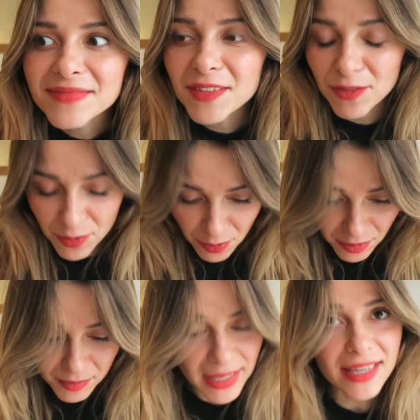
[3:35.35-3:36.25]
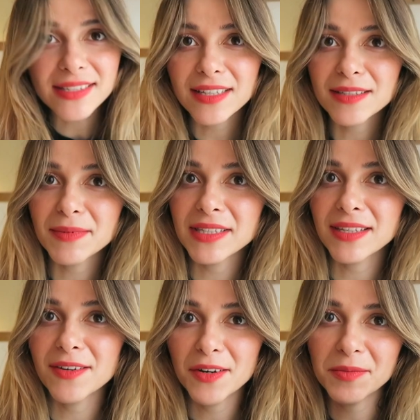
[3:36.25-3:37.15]
If you told me six months
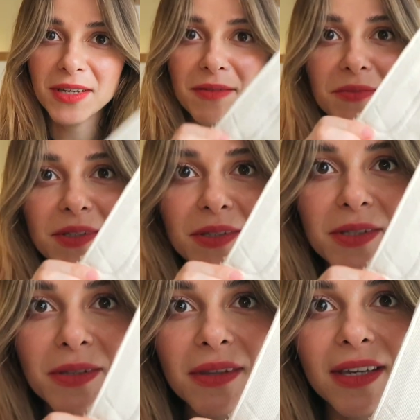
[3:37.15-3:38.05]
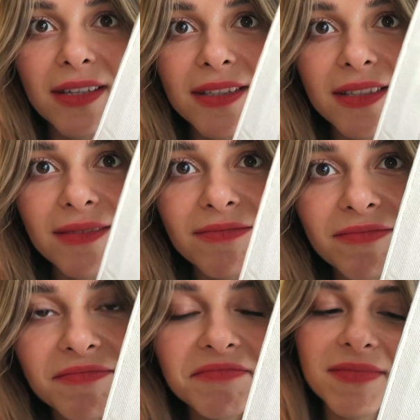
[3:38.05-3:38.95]
ago I'd be able to do this,
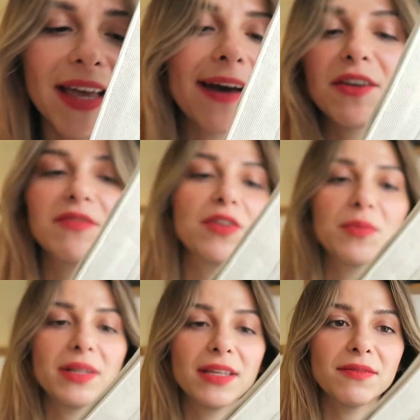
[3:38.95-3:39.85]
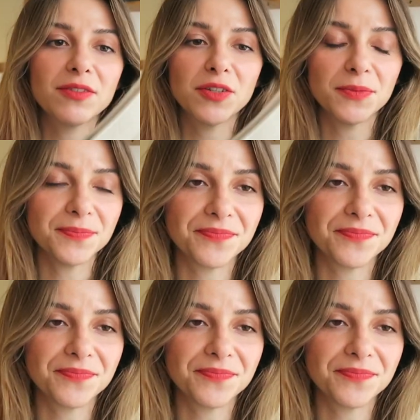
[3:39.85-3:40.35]
I would have not believed you.